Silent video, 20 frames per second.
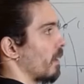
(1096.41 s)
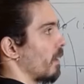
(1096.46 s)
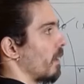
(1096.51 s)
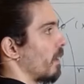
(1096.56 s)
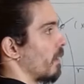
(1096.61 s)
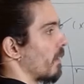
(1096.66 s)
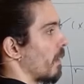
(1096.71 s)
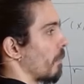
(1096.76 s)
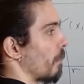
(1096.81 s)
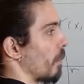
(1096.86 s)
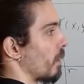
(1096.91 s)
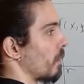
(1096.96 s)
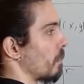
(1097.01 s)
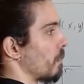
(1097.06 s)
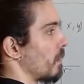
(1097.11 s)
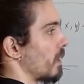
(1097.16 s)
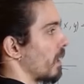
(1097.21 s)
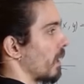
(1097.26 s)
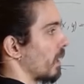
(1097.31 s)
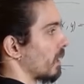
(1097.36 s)
the point P
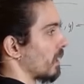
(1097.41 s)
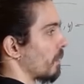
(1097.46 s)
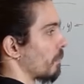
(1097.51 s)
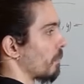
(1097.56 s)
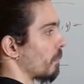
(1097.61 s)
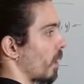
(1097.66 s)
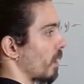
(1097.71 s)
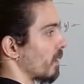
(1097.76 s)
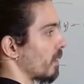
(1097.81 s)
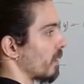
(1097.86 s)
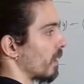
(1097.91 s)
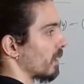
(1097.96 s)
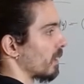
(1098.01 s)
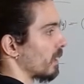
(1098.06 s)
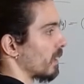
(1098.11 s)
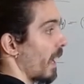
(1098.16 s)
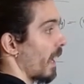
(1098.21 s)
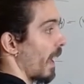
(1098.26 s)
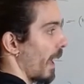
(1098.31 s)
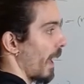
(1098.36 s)
has some coordinates
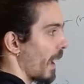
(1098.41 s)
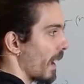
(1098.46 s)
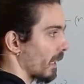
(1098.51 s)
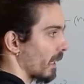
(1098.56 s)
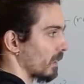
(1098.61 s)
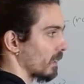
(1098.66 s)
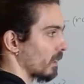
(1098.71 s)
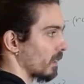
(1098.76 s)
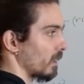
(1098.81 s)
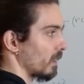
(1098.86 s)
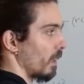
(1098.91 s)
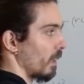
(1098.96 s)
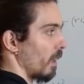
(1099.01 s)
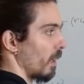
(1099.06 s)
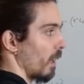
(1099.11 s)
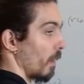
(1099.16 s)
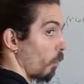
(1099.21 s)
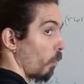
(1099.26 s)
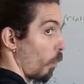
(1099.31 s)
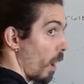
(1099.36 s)
x
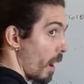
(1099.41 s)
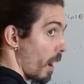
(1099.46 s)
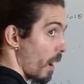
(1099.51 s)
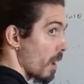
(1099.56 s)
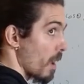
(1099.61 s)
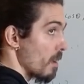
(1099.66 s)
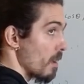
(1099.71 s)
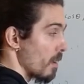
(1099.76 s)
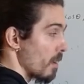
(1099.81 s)
and y,